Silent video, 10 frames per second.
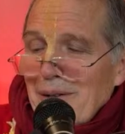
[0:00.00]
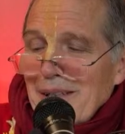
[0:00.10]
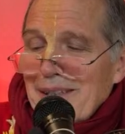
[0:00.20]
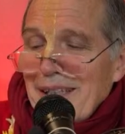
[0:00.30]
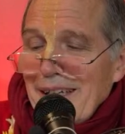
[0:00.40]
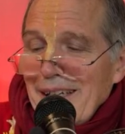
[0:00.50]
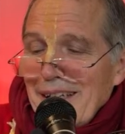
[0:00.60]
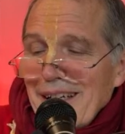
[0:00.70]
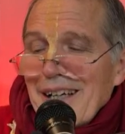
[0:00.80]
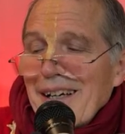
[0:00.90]
is
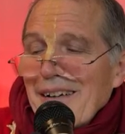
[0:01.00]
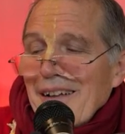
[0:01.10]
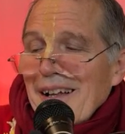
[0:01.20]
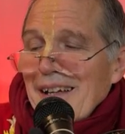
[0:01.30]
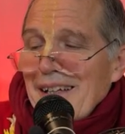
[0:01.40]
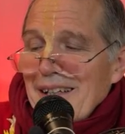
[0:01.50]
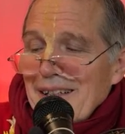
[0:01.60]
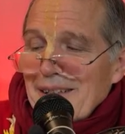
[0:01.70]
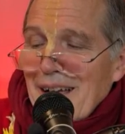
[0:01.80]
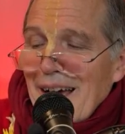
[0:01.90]
he? He
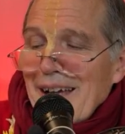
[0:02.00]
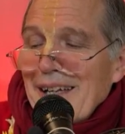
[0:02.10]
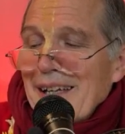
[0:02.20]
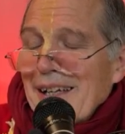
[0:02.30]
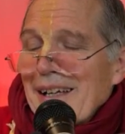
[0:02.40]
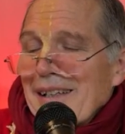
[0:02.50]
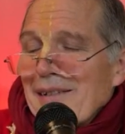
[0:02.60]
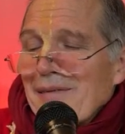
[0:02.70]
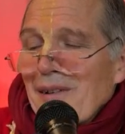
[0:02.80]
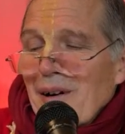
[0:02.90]
is hiding
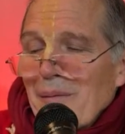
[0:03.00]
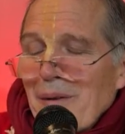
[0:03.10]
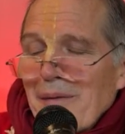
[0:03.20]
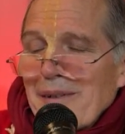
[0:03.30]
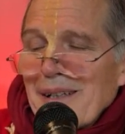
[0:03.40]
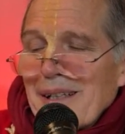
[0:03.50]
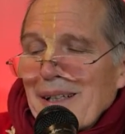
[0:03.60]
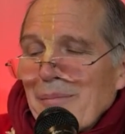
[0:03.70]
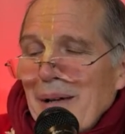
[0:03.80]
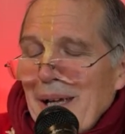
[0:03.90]
in the form
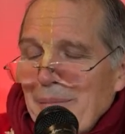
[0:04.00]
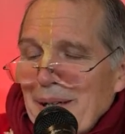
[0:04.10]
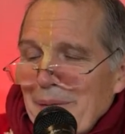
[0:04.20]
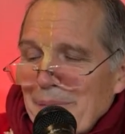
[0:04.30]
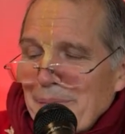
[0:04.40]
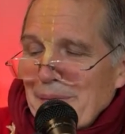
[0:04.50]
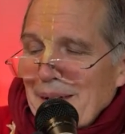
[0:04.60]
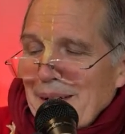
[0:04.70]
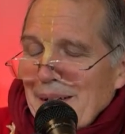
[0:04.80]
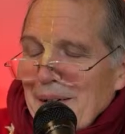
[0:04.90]
of a little baby.
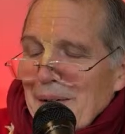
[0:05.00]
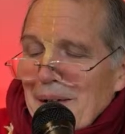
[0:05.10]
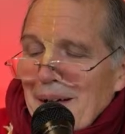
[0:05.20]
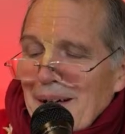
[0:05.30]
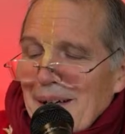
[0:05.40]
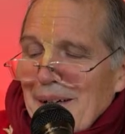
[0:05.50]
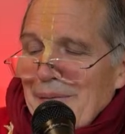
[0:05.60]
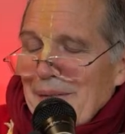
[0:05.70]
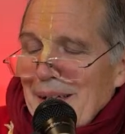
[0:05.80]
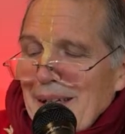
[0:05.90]

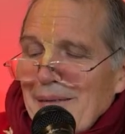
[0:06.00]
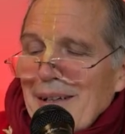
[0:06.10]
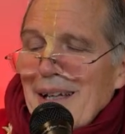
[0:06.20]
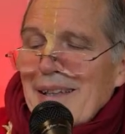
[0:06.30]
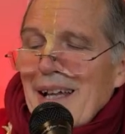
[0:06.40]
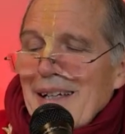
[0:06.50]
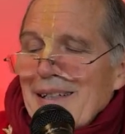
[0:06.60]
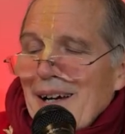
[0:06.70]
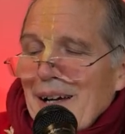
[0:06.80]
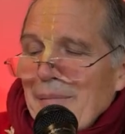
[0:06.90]
Uh, even at
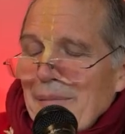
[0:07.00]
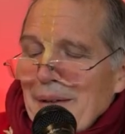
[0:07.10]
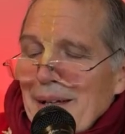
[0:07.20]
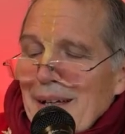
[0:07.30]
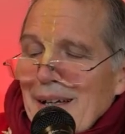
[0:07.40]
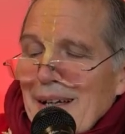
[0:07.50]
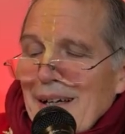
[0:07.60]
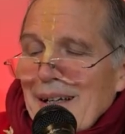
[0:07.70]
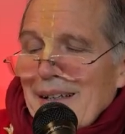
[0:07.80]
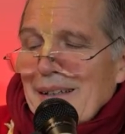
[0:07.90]
that time,
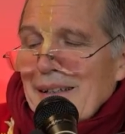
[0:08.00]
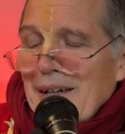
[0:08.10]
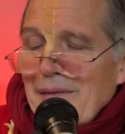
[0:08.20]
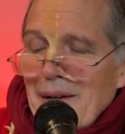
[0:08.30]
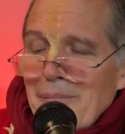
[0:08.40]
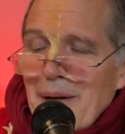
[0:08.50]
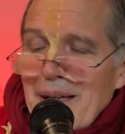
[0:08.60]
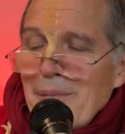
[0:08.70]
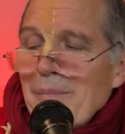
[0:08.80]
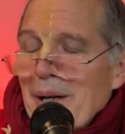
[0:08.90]
uh, there were
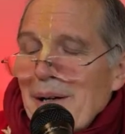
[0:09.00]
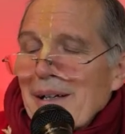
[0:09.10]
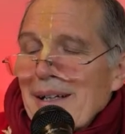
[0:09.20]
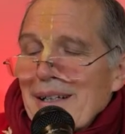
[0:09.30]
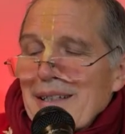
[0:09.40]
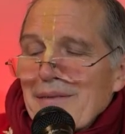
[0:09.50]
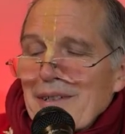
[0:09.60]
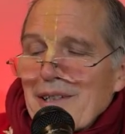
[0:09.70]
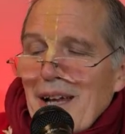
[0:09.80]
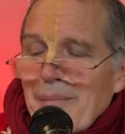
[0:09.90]
many miracles
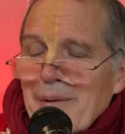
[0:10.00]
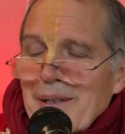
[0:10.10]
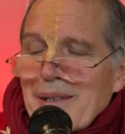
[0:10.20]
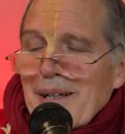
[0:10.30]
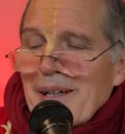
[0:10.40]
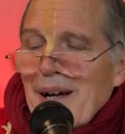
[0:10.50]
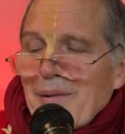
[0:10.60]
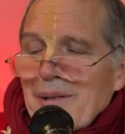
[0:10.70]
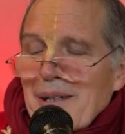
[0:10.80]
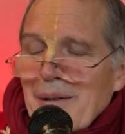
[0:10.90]
which happened
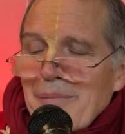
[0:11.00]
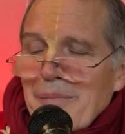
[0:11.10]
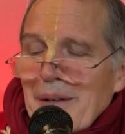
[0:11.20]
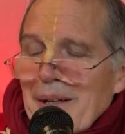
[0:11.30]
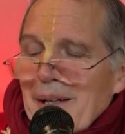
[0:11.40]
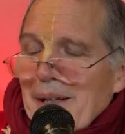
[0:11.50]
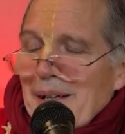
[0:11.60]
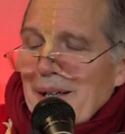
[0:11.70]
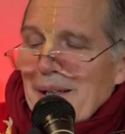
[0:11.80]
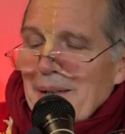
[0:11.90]
around him.
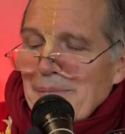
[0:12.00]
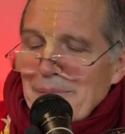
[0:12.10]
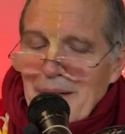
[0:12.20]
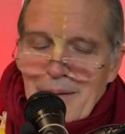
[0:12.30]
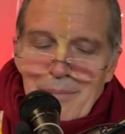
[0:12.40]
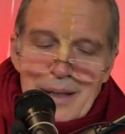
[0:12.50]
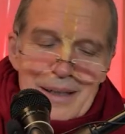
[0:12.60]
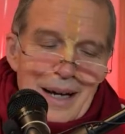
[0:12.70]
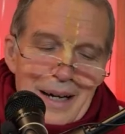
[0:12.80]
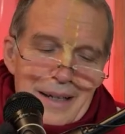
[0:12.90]
Um, but
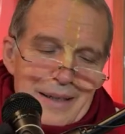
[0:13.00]
I...